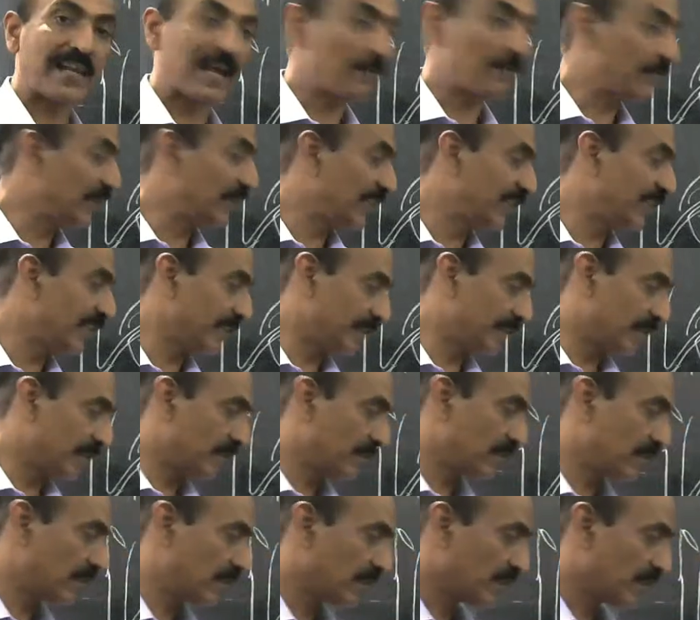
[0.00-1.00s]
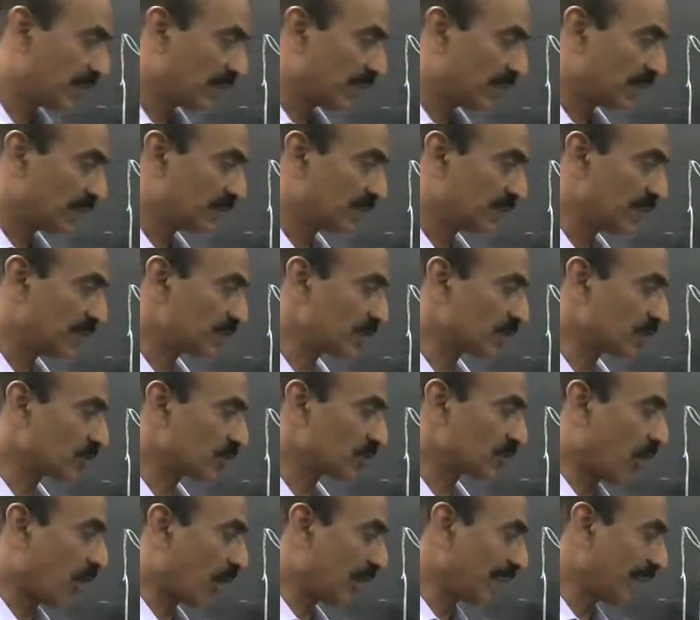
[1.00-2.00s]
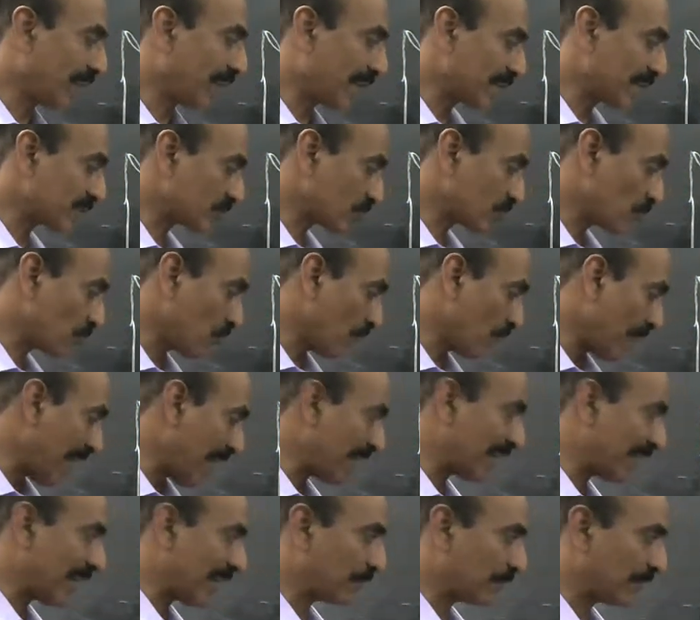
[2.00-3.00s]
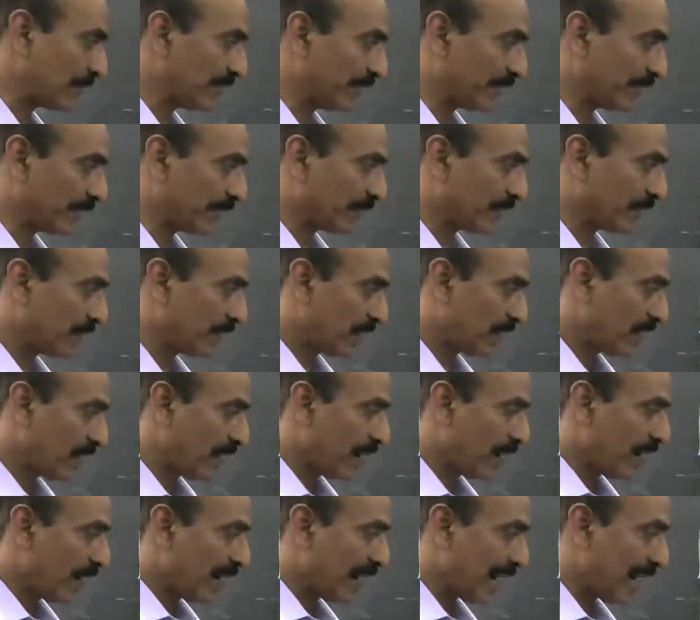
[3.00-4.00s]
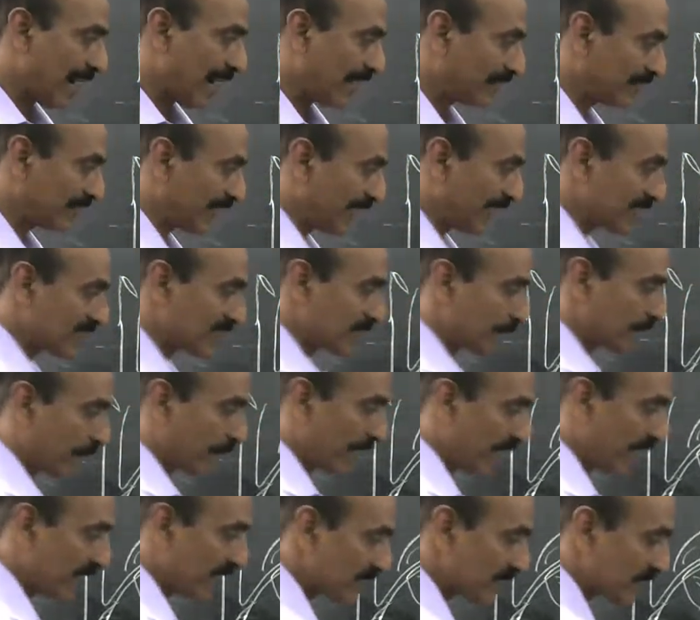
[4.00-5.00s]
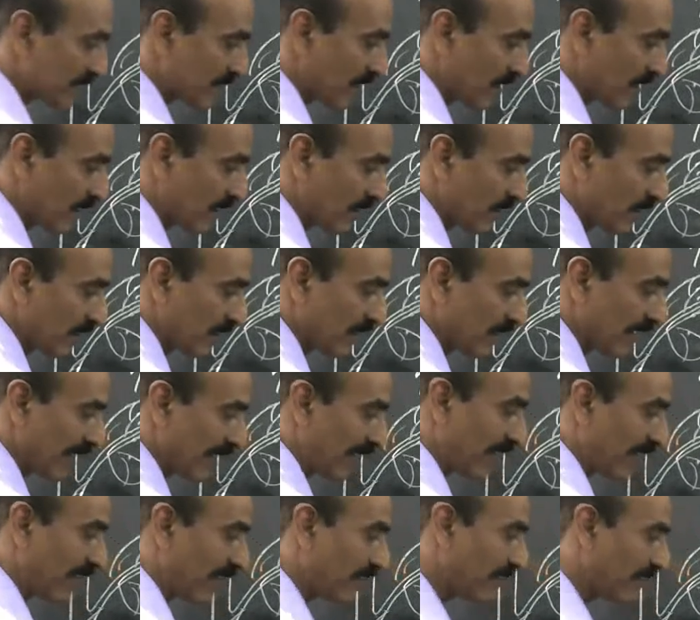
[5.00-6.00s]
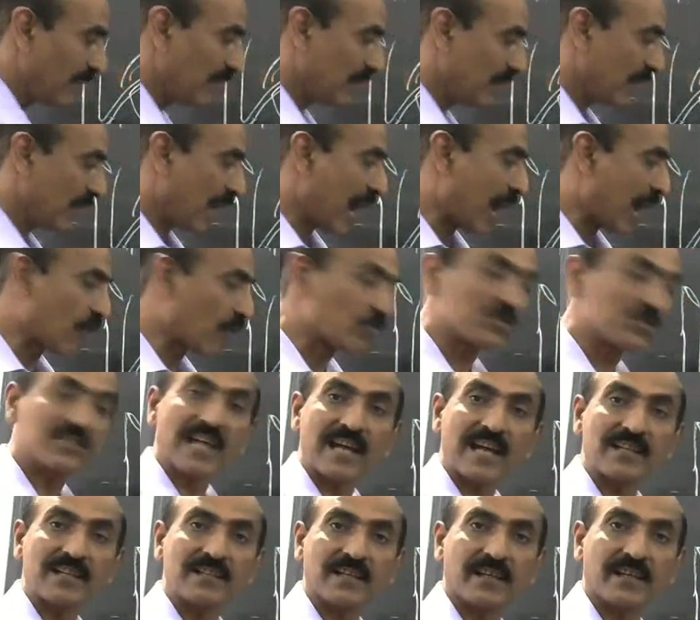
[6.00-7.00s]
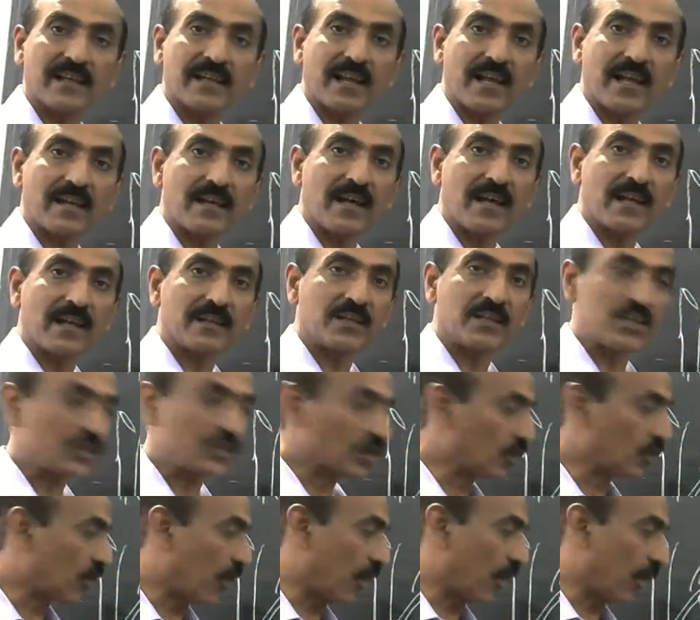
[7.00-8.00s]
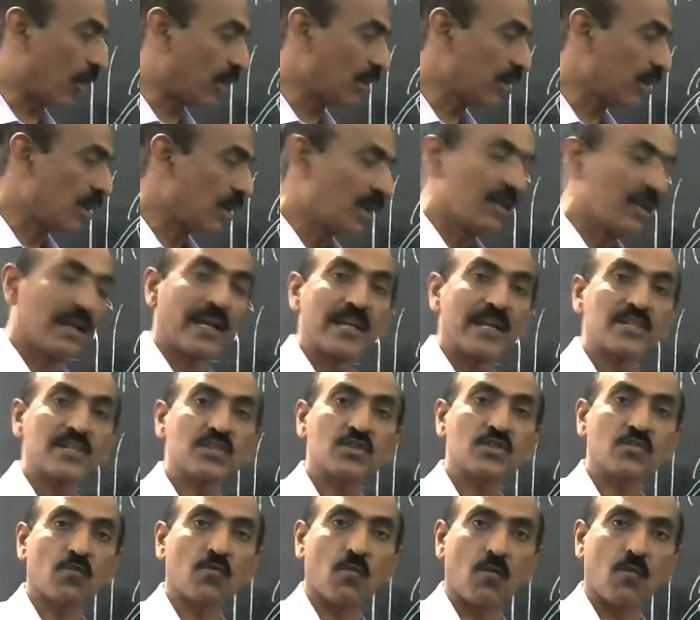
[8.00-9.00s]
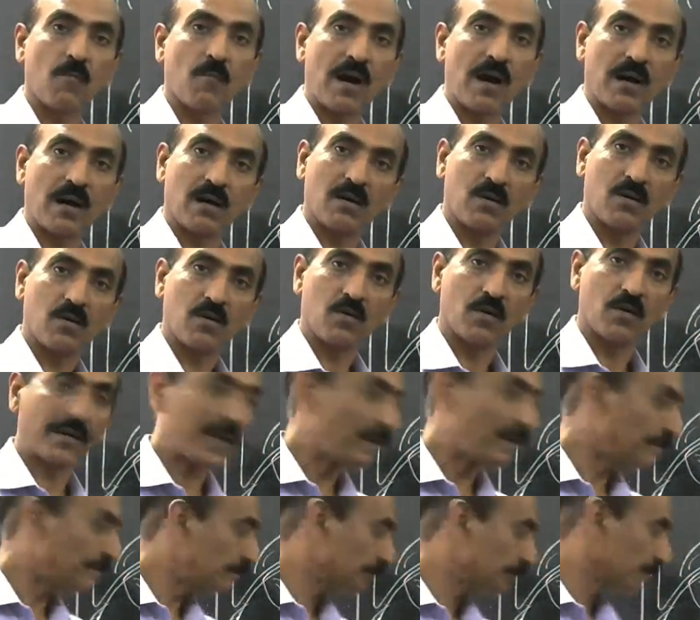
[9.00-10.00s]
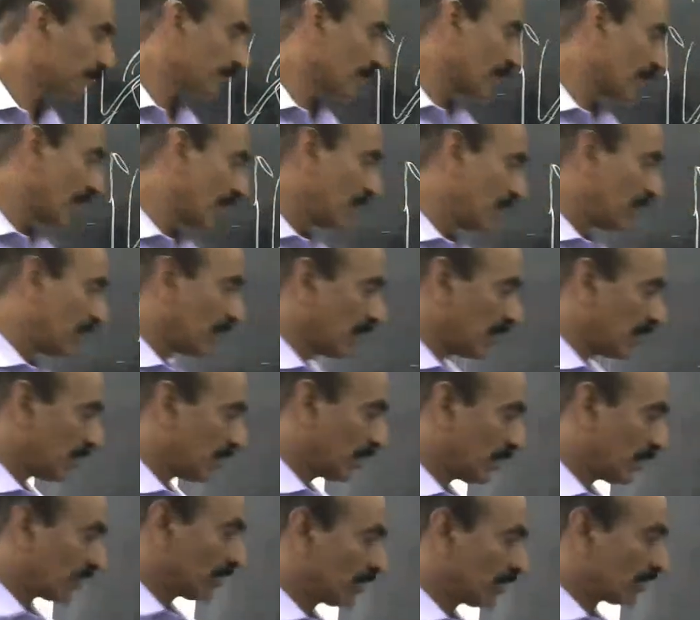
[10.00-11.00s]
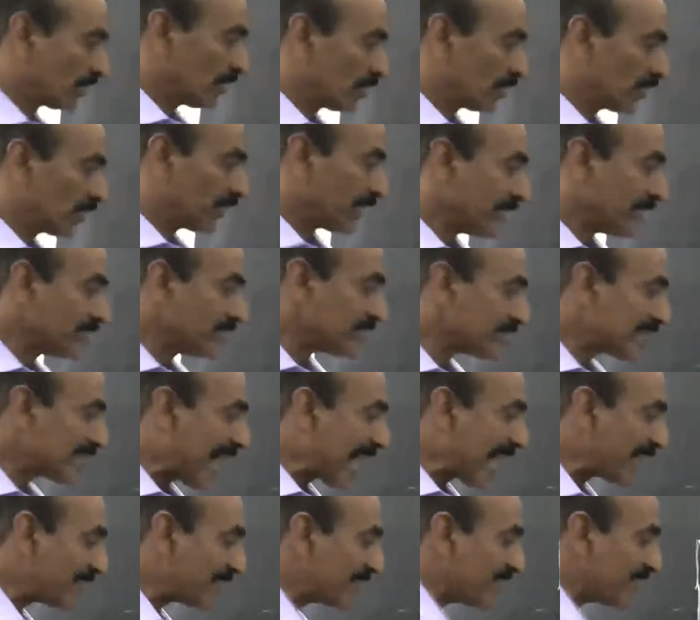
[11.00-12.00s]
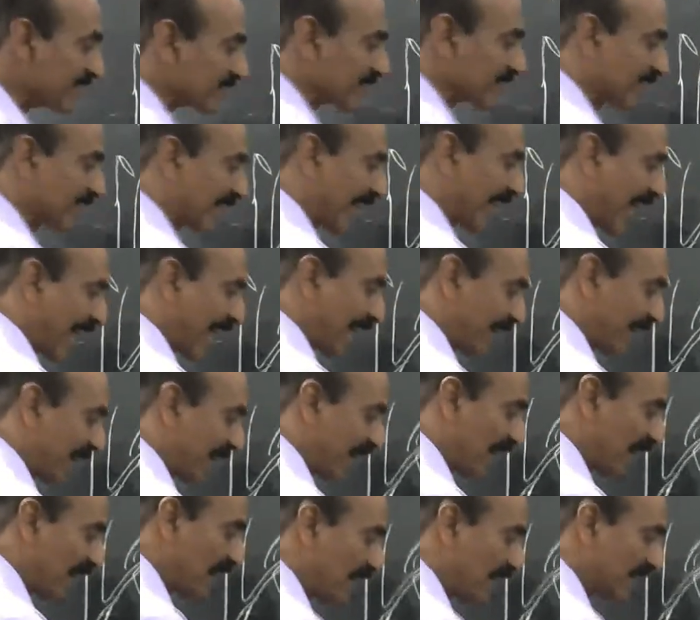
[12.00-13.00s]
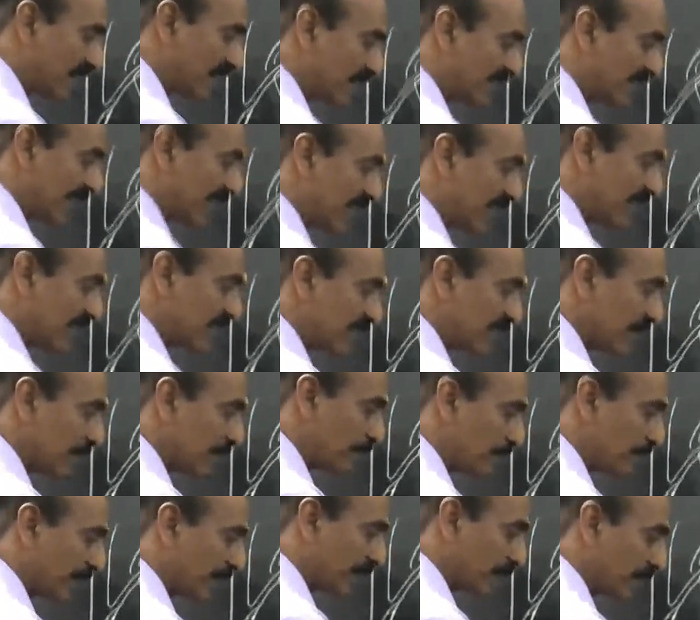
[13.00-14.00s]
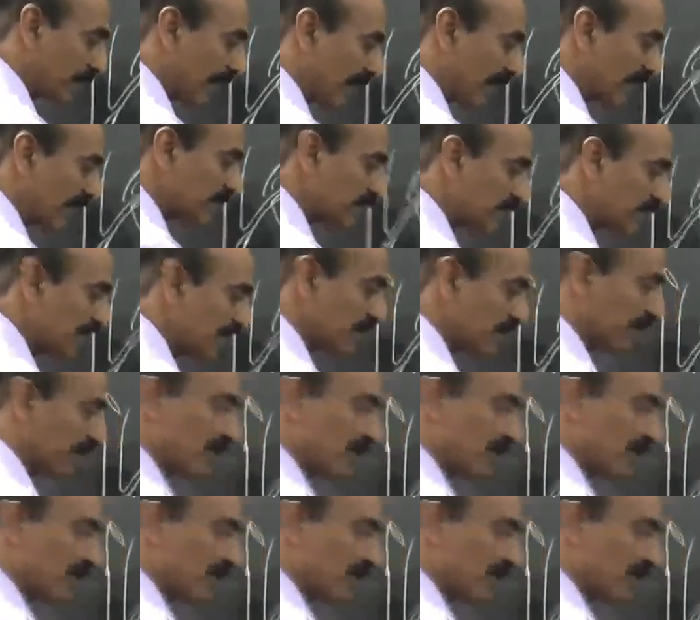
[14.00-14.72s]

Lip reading: lamella. This is called stroma lamella, and the space here outside the grana is called a stroma. Okay. Inside this grana there is a pigment